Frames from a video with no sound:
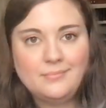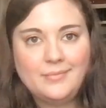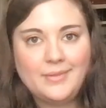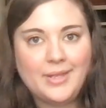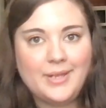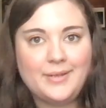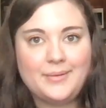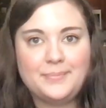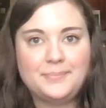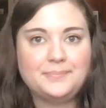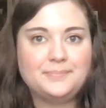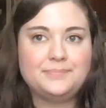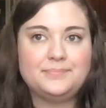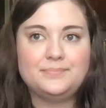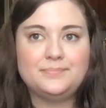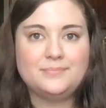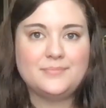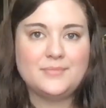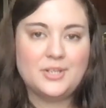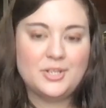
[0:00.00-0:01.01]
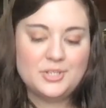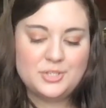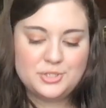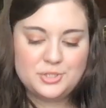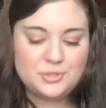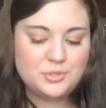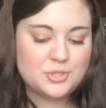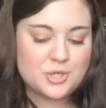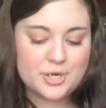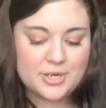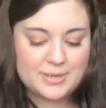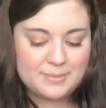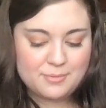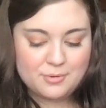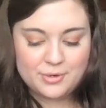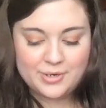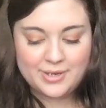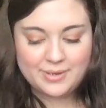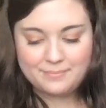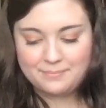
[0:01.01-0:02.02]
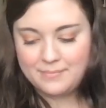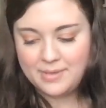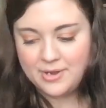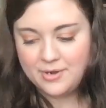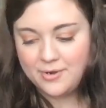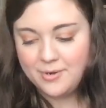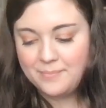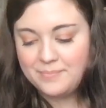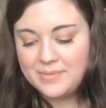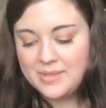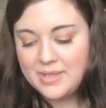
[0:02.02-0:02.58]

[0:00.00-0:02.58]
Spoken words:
like too dark and moody. I don't know.